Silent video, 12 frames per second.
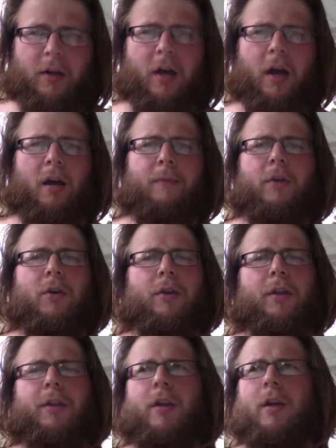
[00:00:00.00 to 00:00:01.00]
The
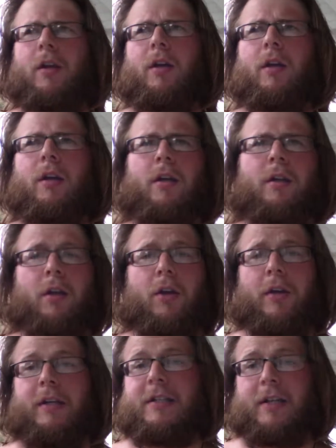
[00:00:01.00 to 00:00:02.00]

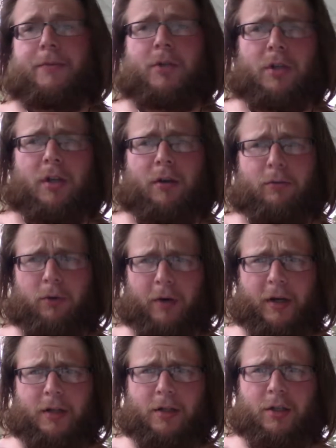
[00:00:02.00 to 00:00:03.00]
only exception to that rule, I
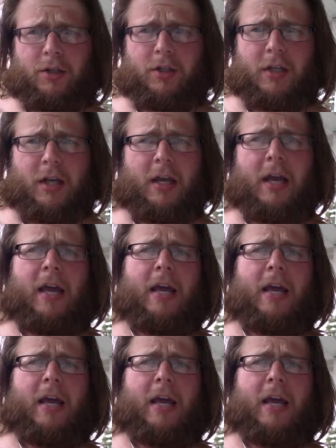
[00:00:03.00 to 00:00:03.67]
guess I should say,